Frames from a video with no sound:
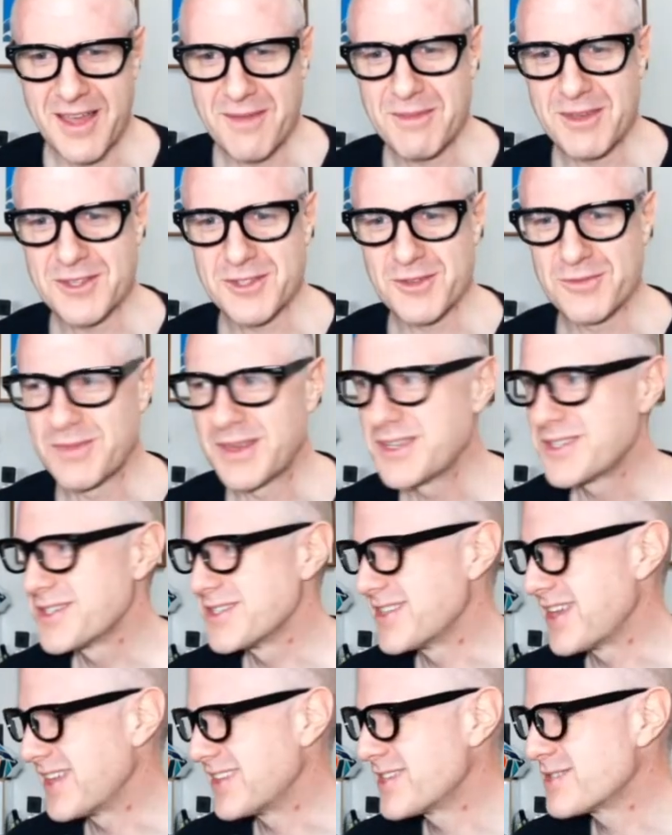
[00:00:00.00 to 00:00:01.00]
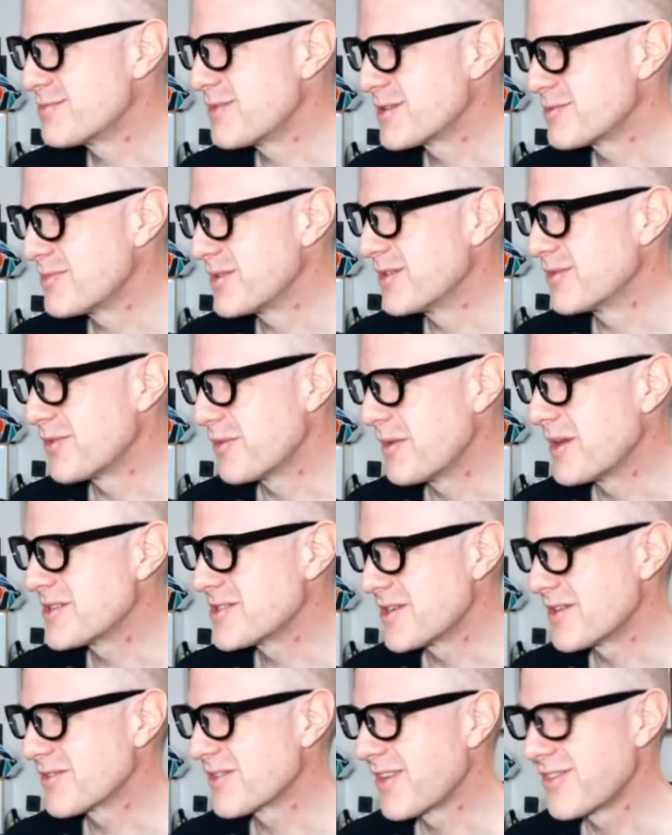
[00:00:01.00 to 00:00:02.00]
I must have mentioned that. This must be
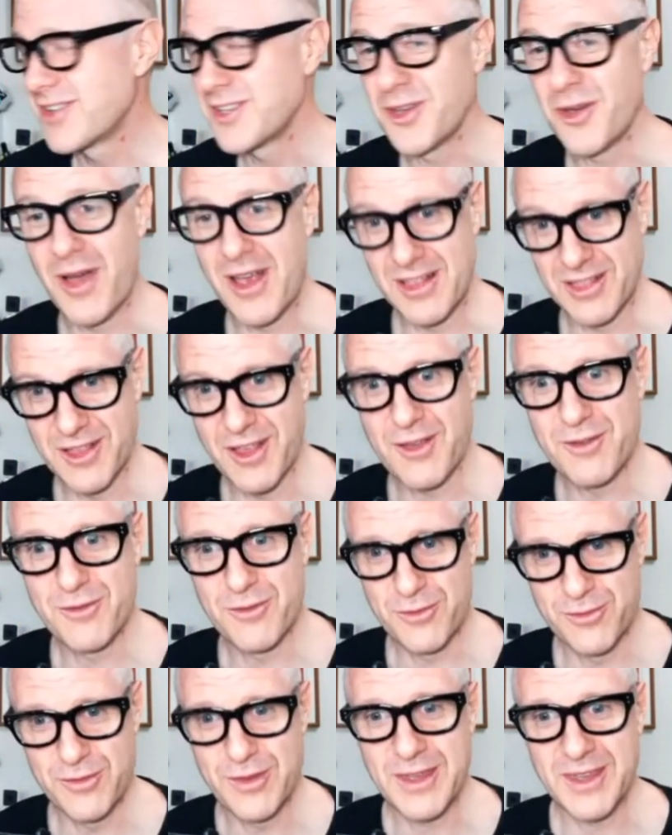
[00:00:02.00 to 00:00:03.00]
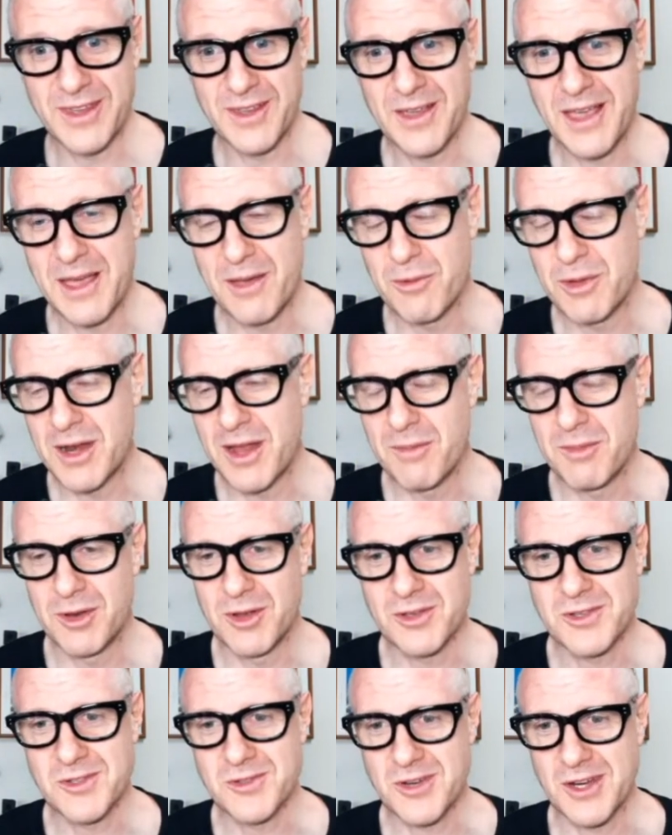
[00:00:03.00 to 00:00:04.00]
information I've given you. I love V. When I'm in
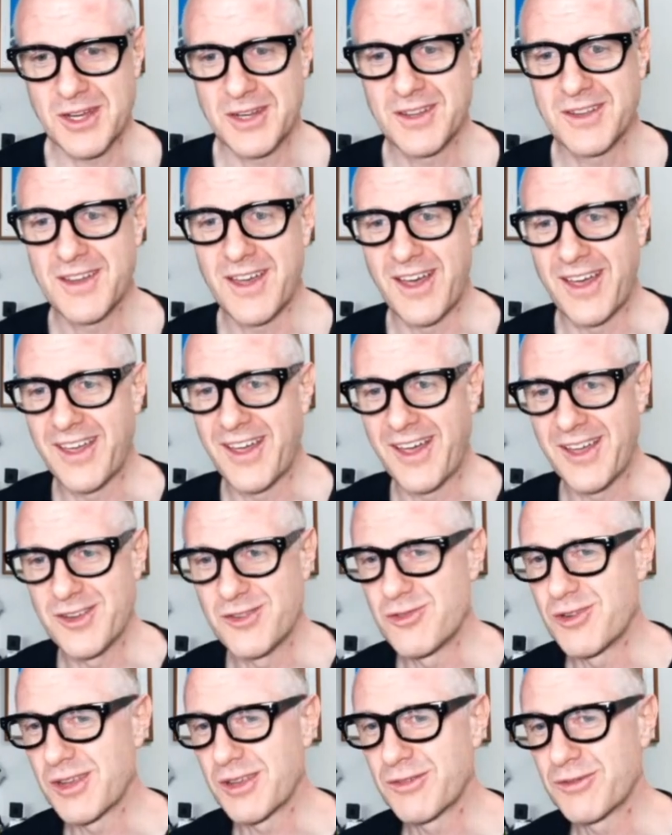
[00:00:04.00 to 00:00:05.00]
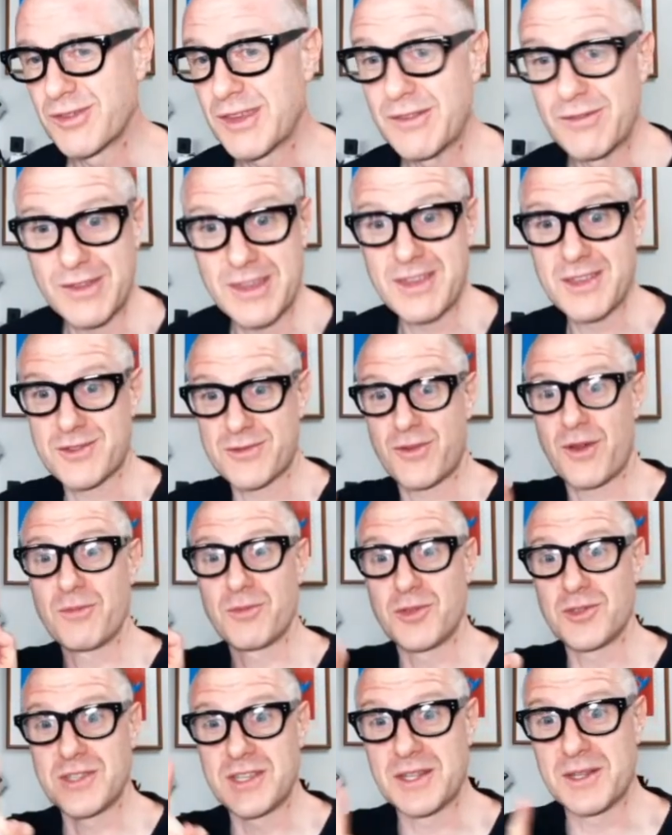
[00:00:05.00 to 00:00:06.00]
Australia, I drink V. V is from
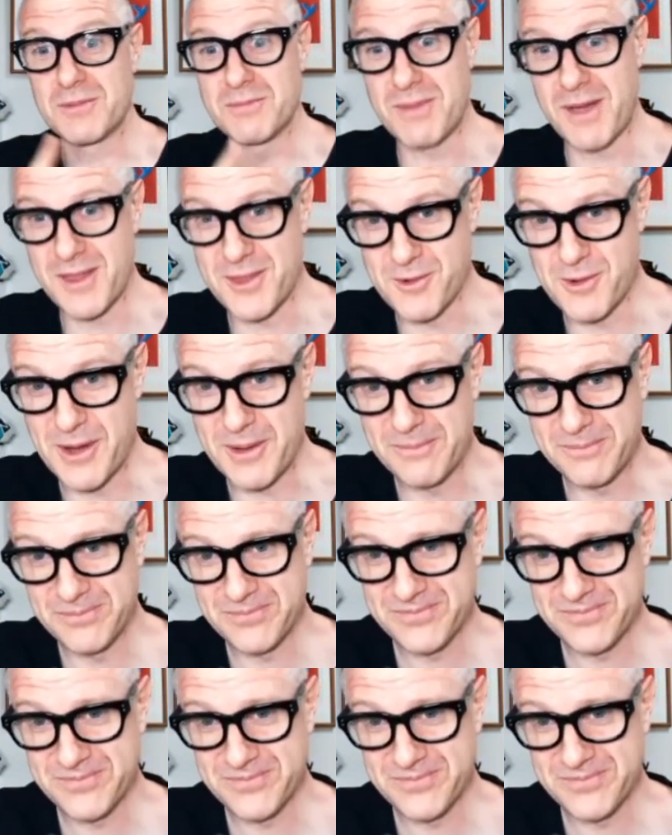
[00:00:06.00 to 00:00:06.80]
New Zealand, by the way.